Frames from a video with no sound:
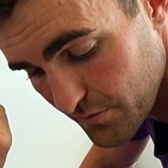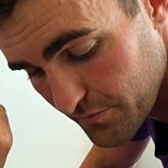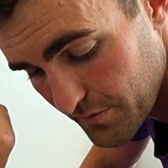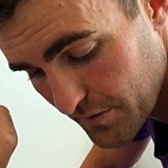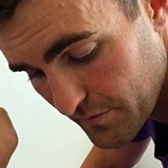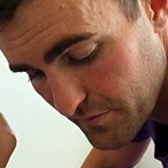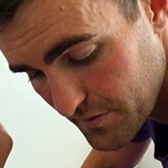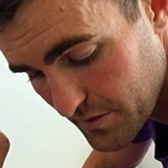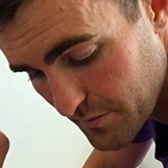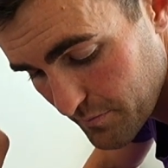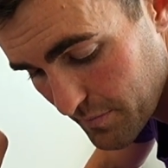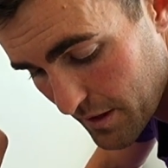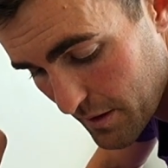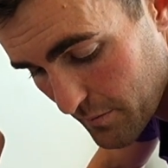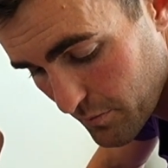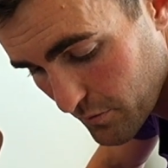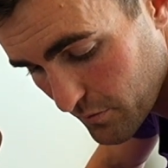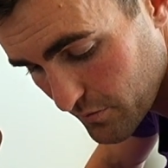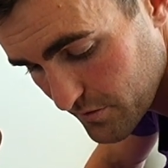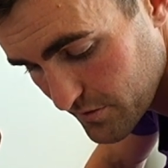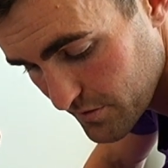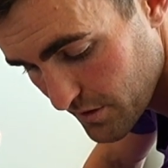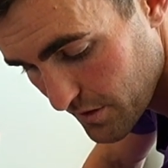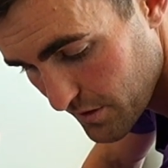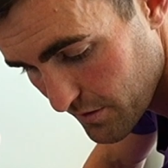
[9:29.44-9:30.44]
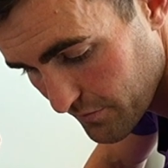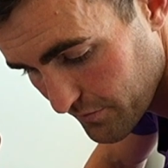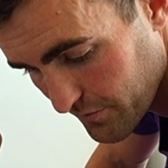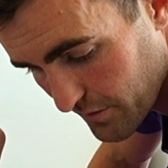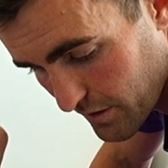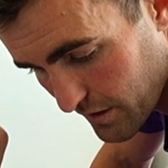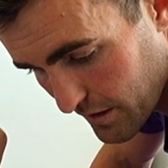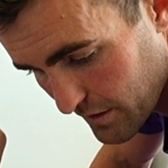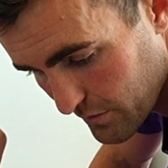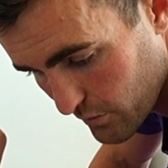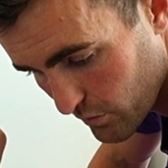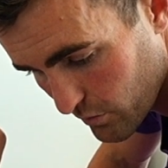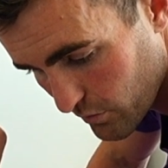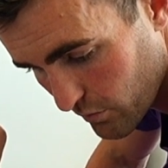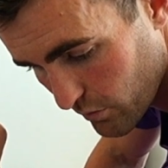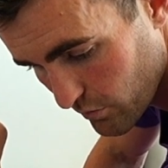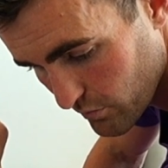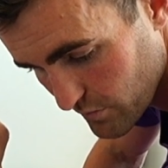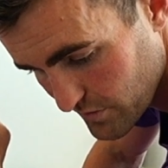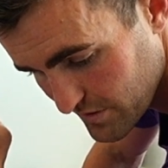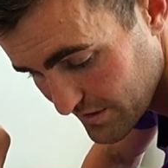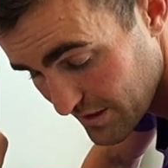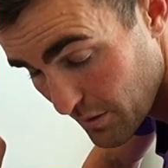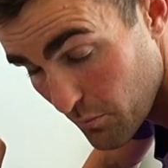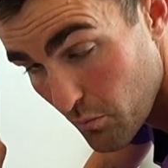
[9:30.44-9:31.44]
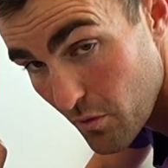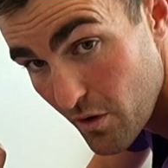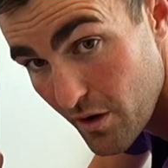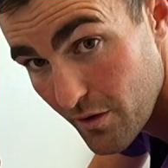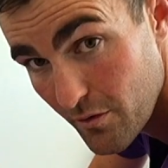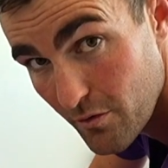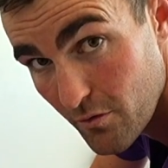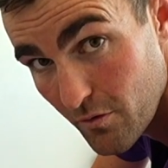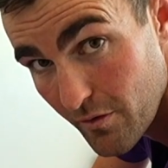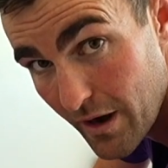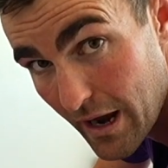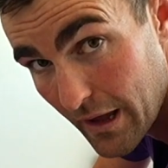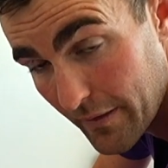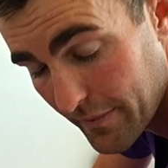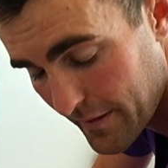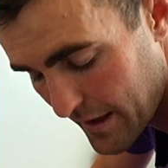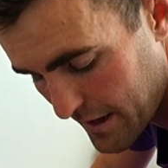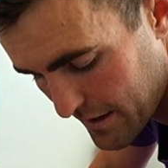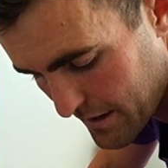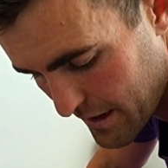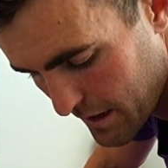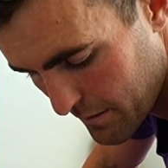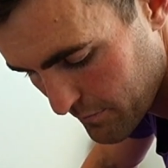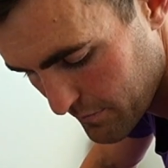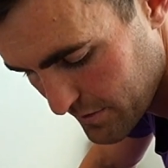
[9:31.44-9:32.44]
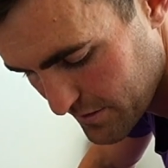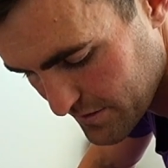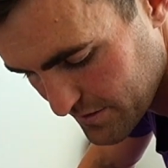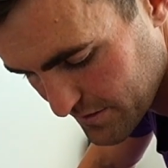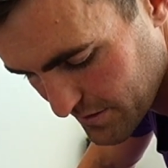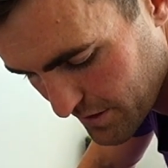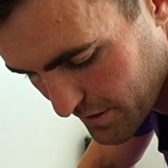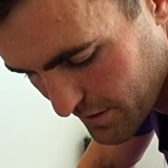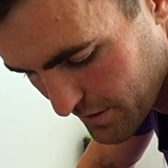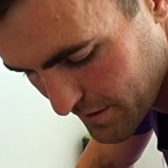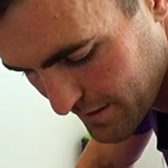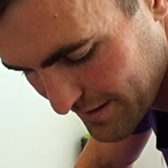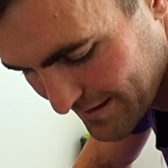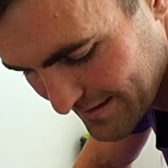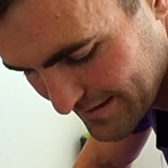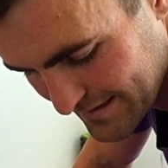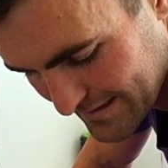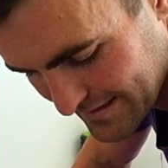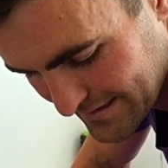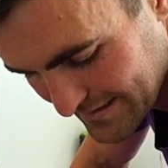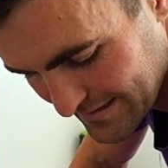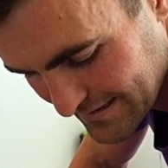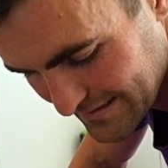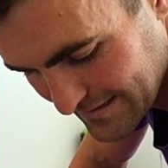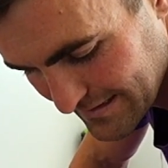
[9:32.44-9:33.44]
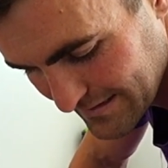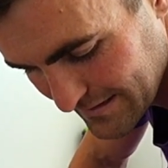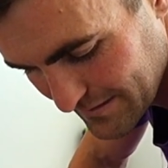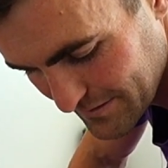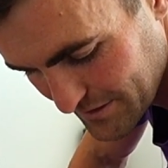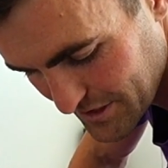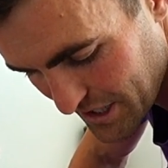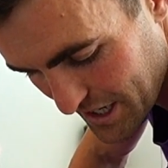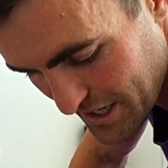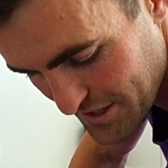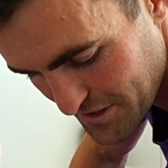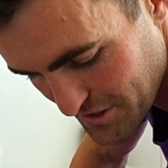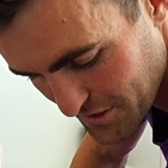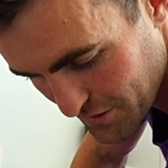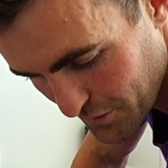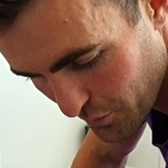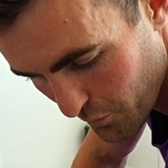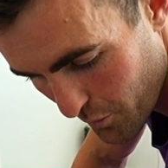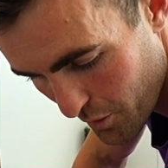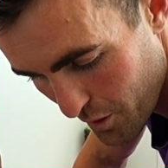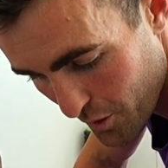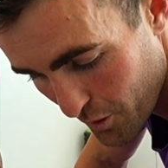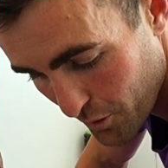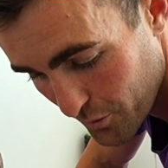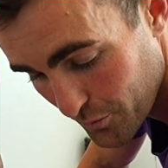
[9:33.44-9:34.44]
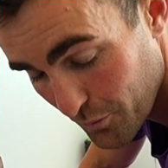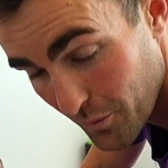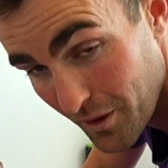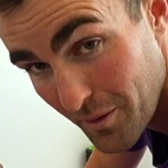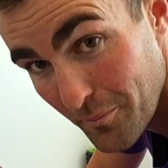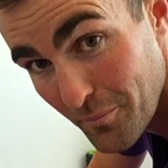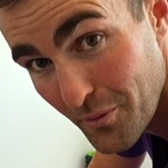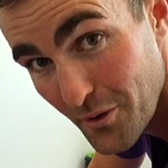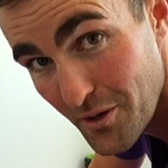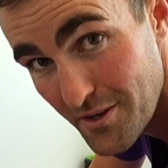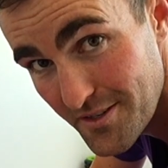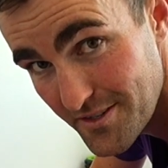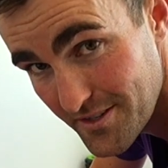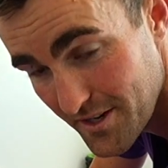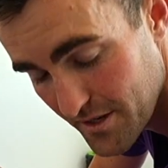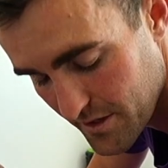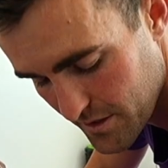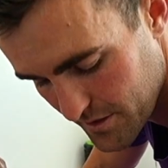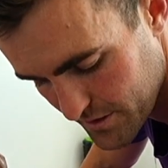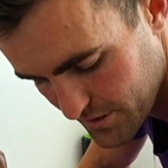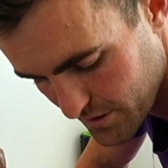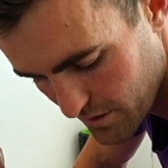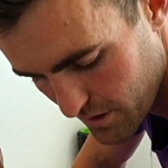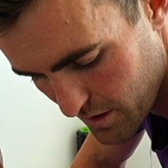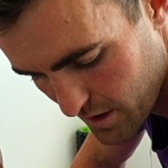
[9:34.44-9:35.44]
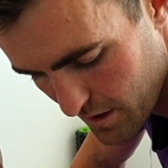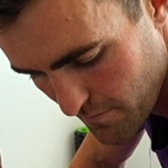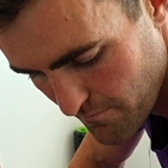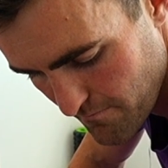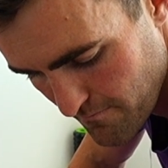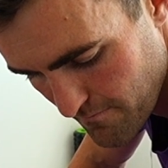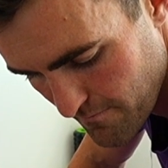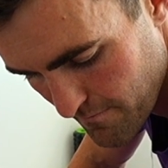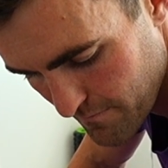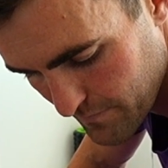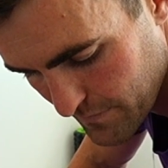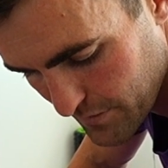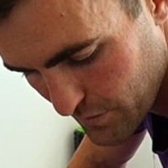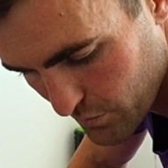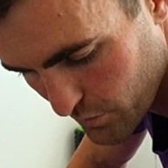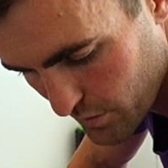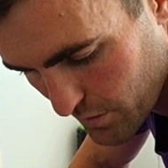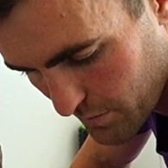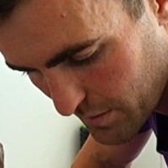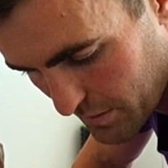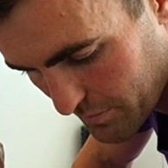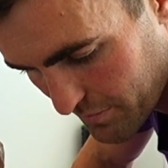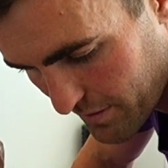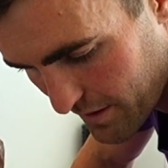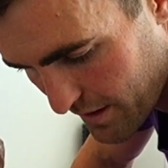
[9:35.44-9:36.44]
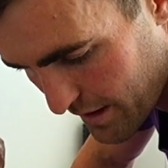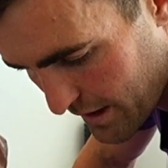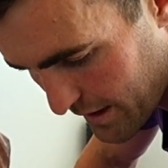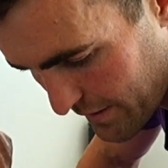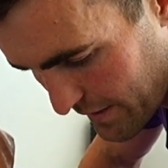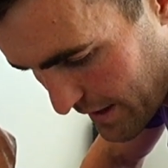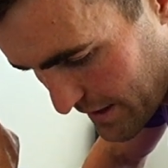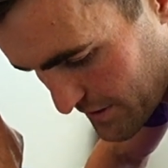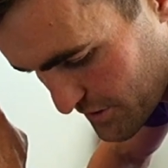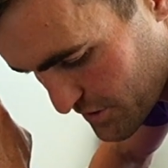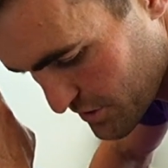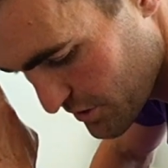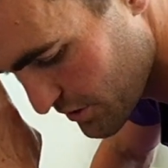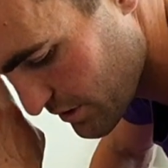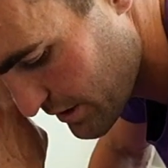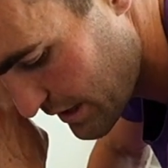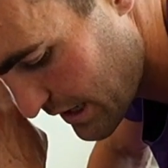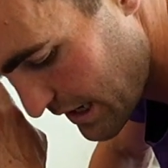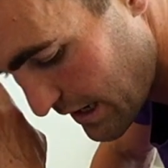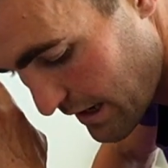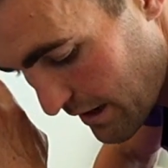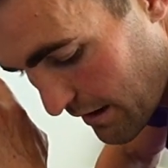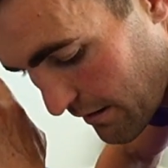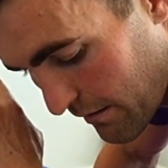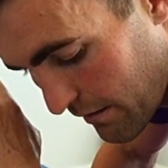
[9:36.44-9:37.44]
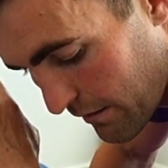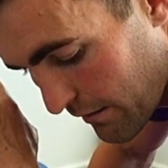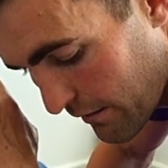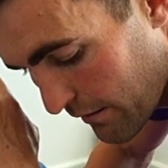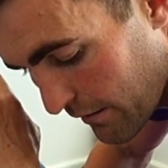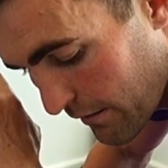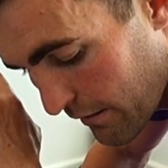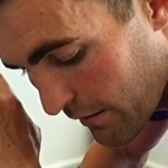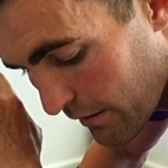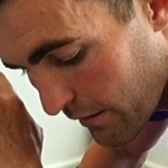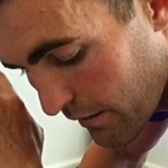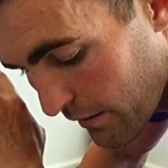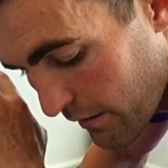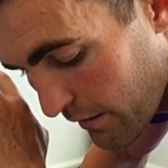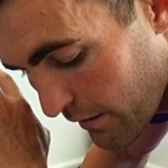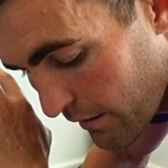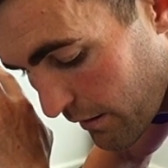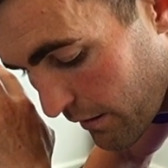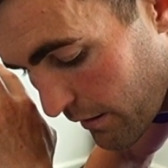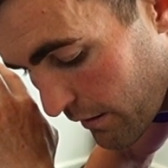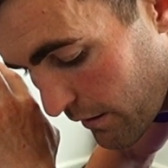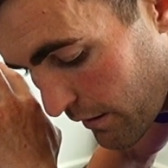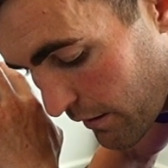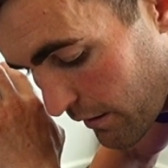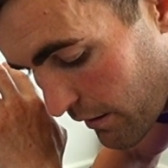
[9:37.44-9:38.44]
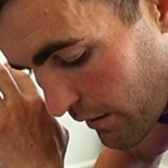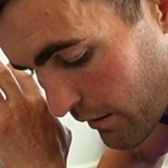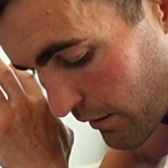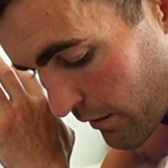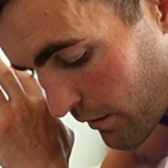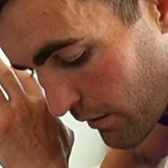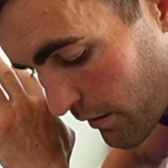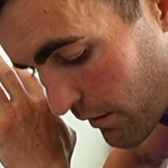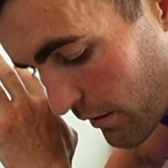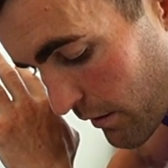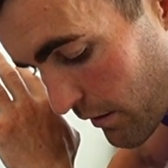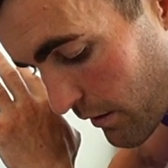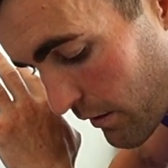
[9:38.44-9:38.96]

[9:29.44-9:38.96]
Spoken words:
50 people certified or somewhere around that number. So changing the world one person at a time. You want to be part of that journey. Oof.